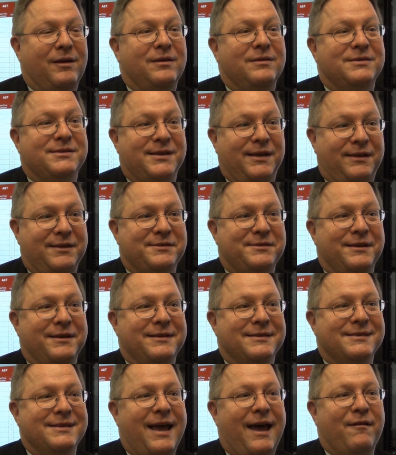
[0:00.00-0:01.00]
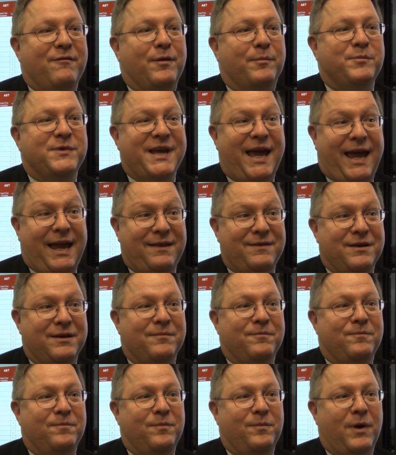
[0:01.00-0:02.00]
citizens have obtained
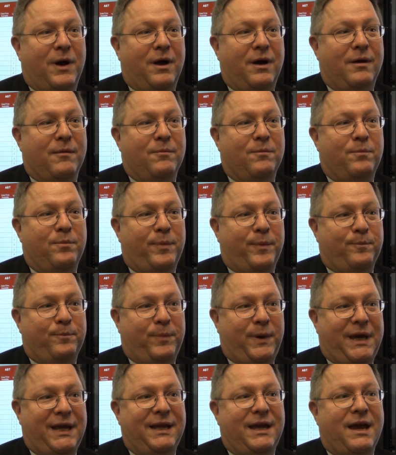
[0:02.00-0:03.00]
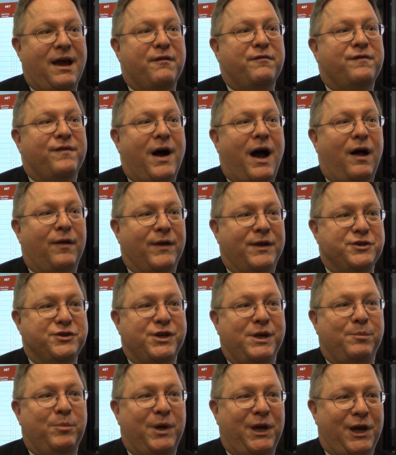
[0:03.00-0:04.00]
the PDF file that
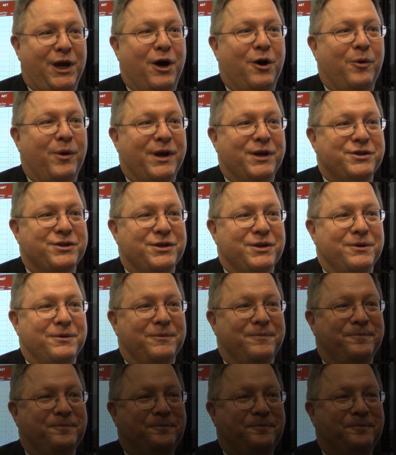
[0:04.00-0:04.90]
GPO issued.